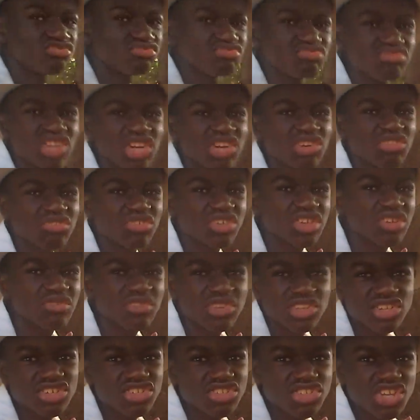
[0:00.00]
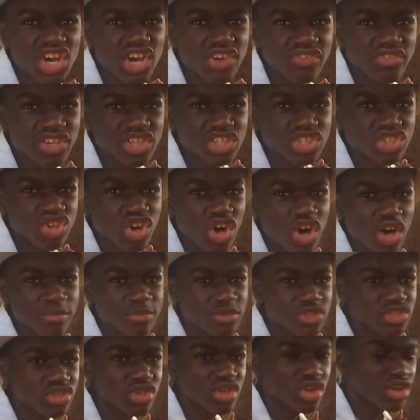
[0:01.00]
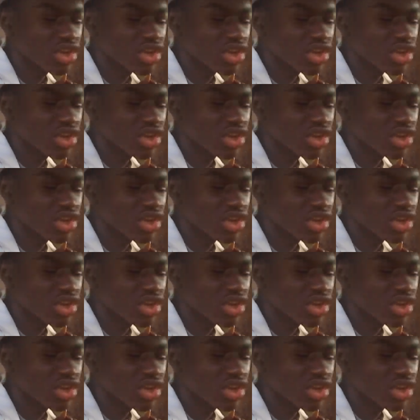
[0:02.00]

don't even deserve their jobs.